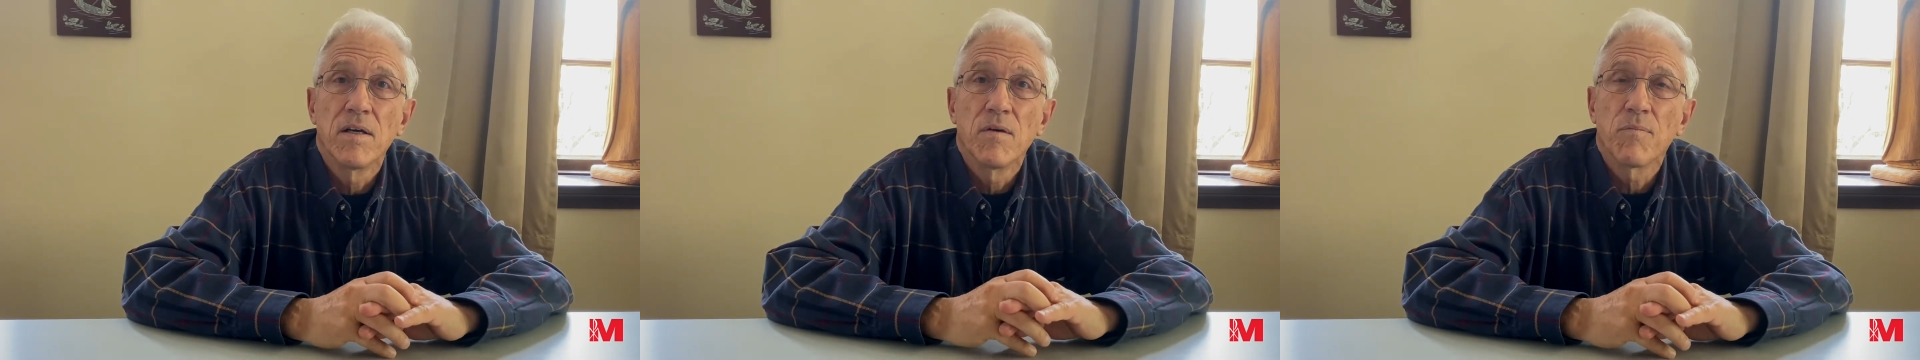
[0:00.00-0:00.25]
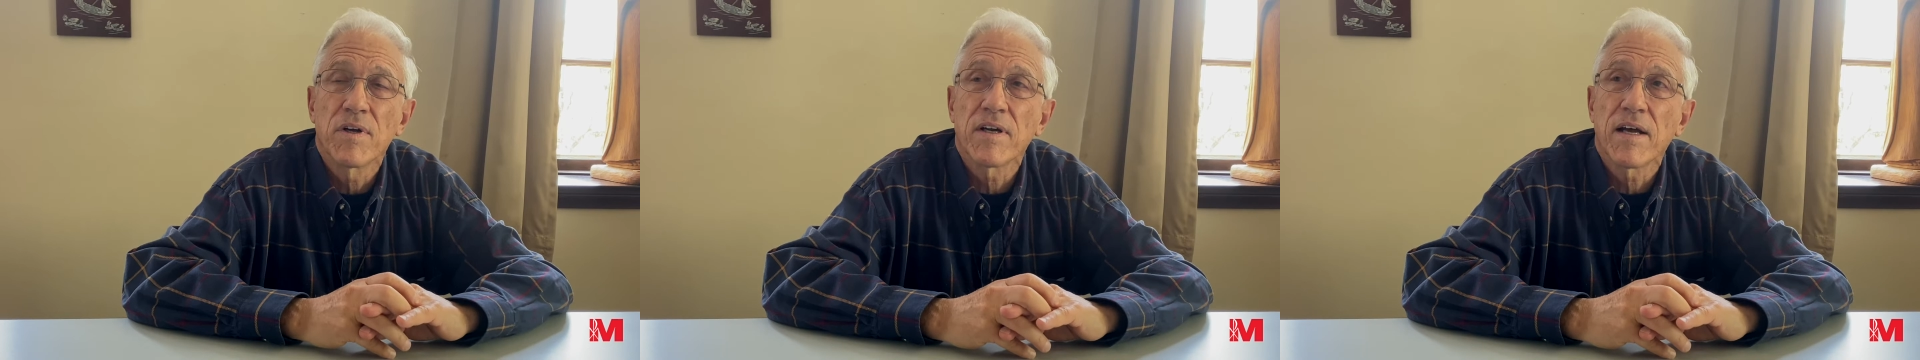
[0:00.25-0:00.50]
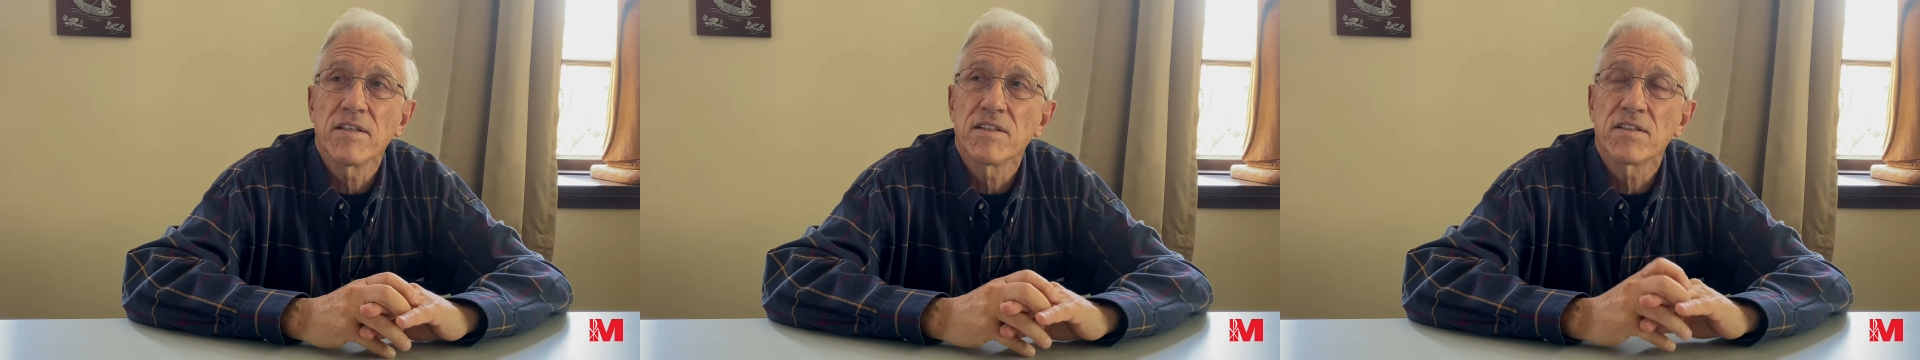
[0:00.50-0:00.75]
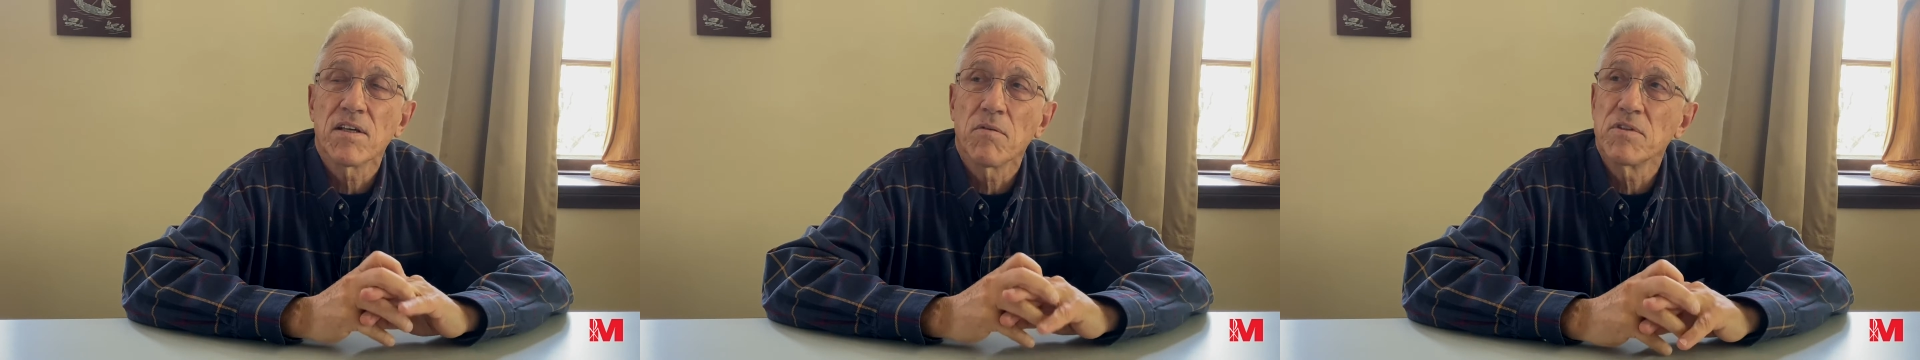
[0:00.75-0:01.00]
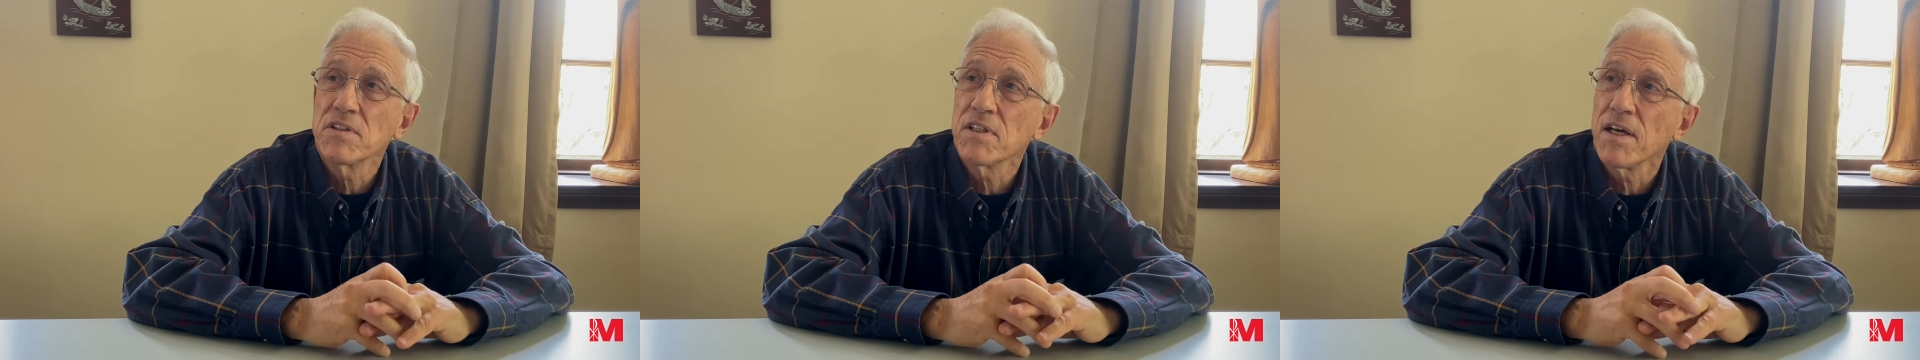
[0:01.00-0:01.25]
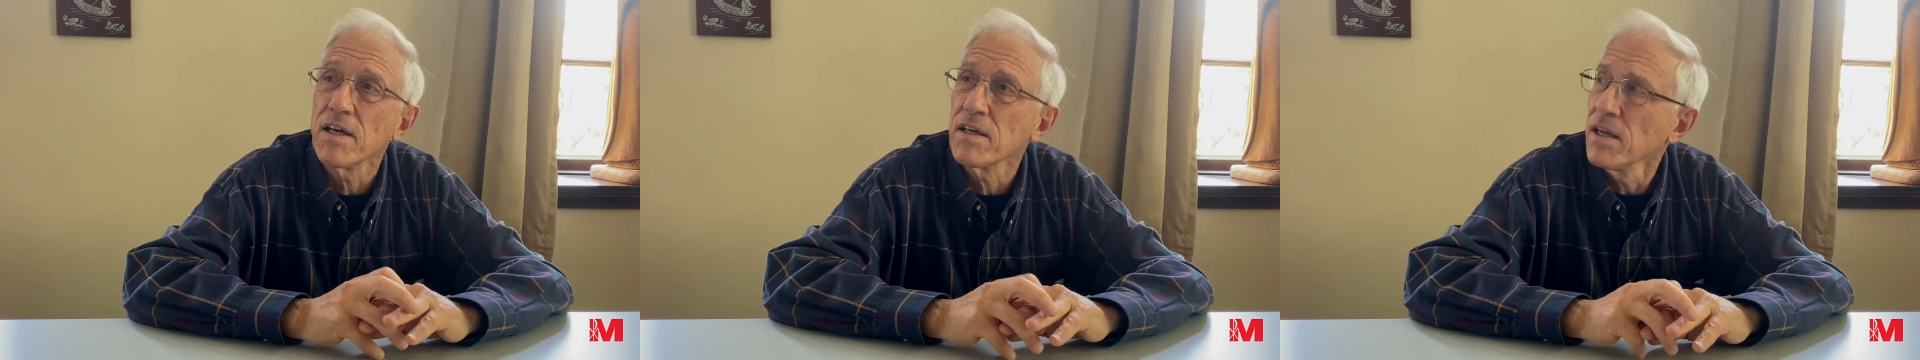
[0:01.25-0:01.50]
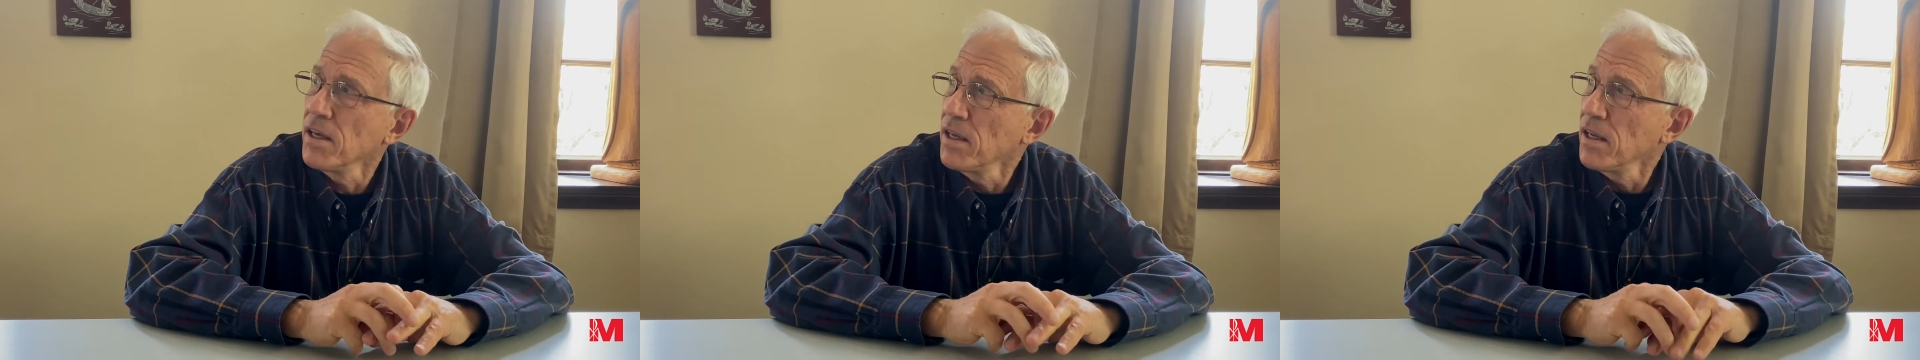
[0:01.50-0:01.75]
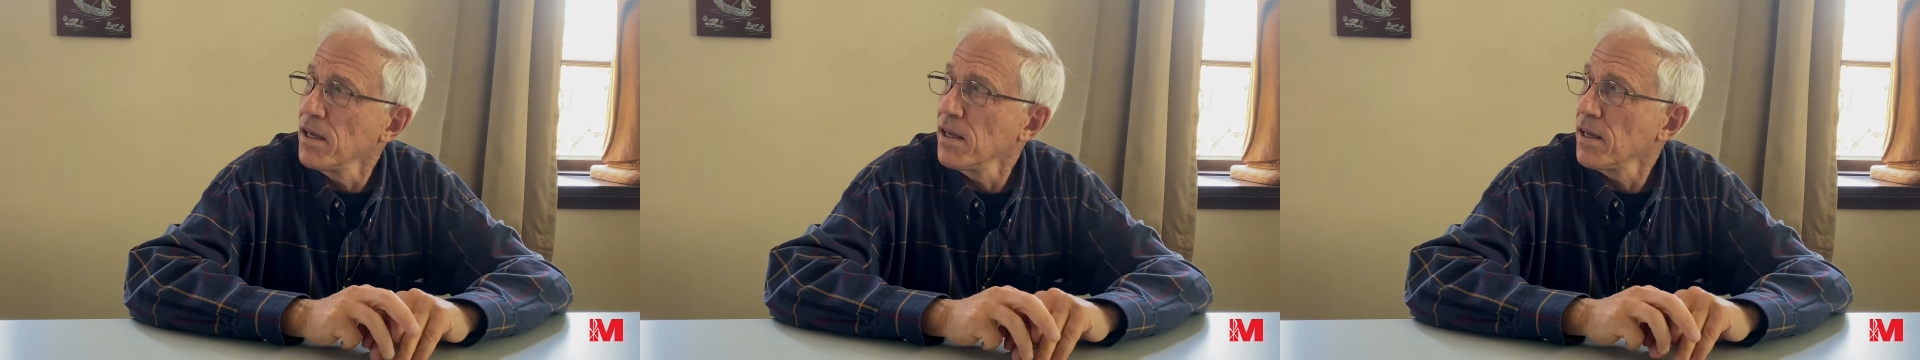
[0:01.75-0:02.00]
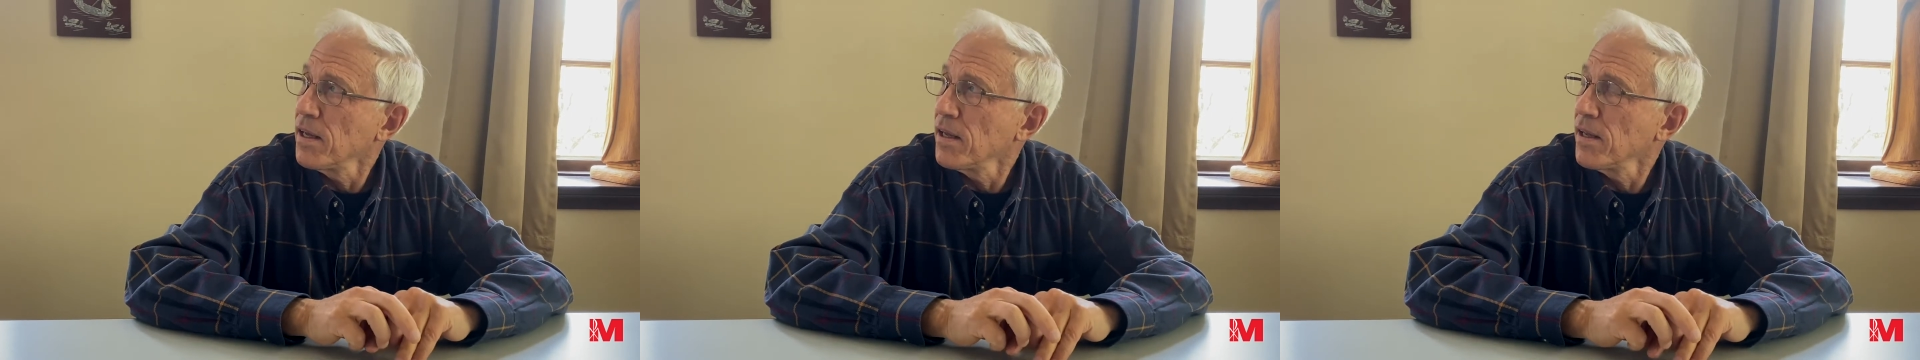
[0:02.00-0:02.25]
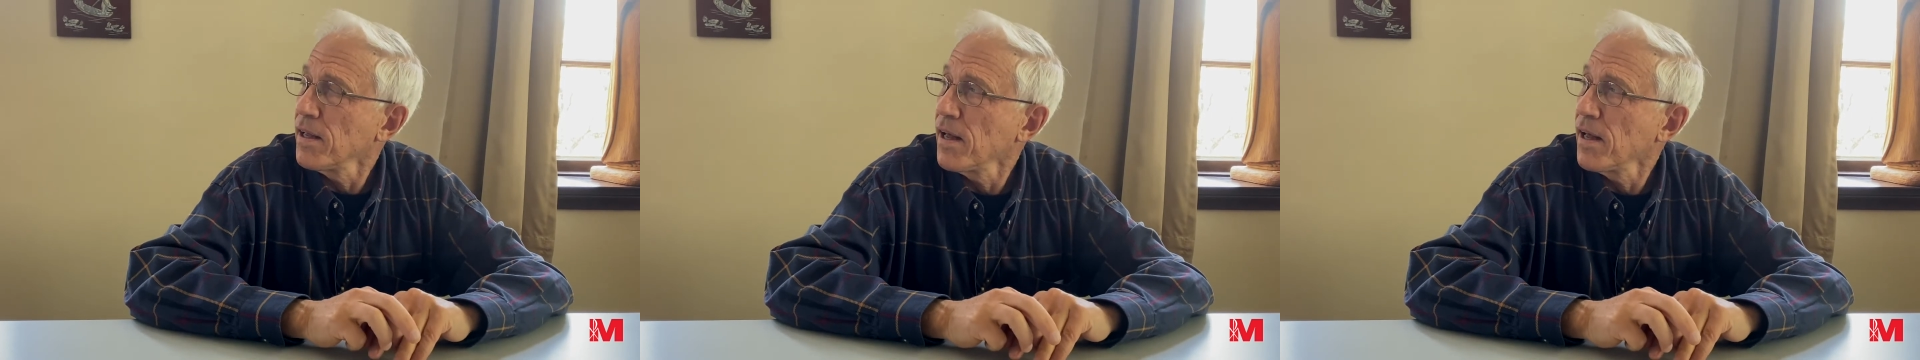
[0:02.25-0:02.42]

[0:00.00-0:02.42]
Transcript: But I just always thought uh,